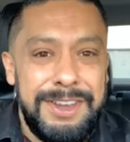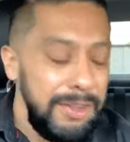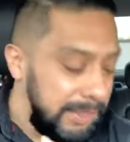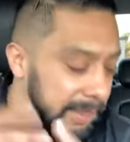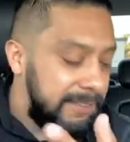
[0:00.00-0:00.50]

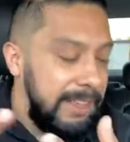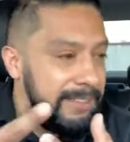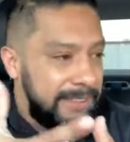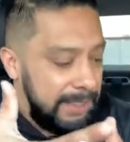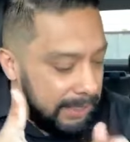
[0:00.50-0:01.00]
This
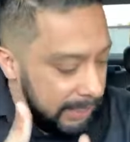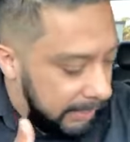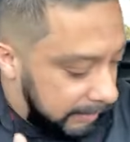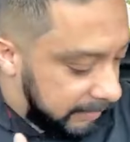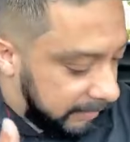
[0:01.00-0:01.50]

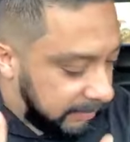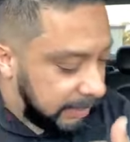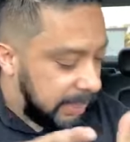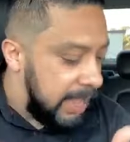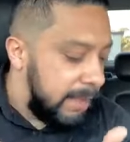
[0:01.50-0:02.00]
is
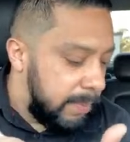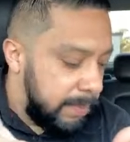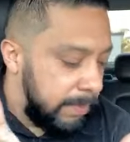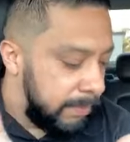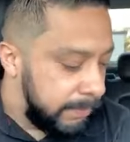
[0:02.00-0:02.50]
the thing,
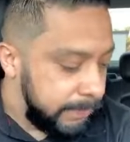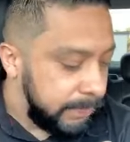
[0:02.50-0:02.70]
people.